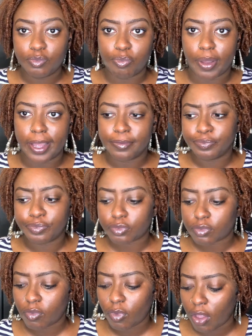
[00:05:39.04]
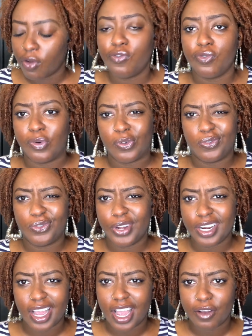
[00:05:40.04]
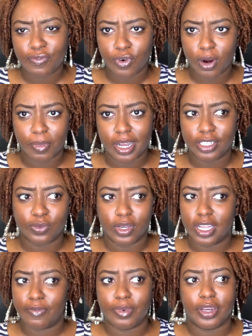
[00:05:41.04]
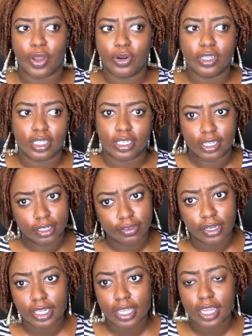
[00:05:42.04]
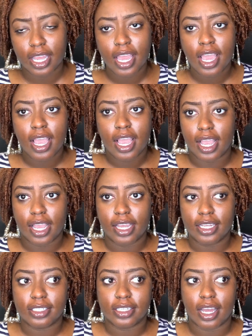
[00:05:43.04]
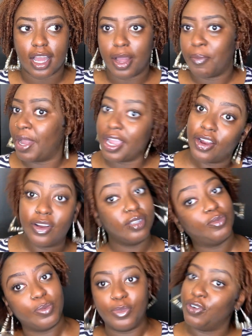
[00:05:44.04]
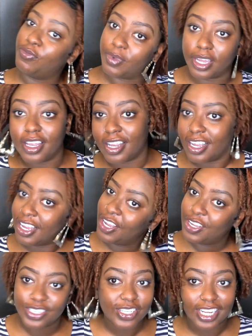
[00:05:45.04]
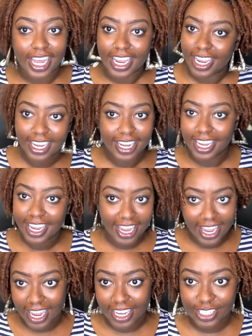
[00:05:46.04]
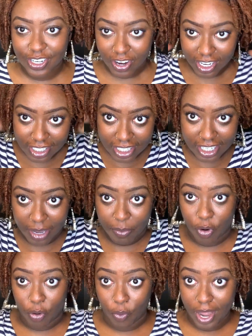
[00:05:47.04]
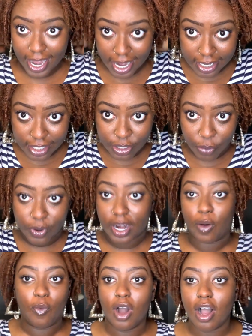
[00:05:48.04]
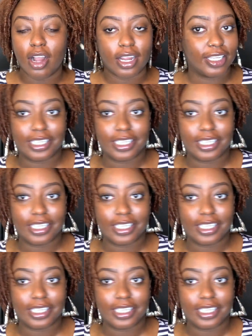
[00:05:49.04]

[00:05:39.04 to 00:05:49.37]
But 3.5, 4 months, what I've been noticing differently is my hair has more movement. So like, it's starting to get more weight. So when I walk,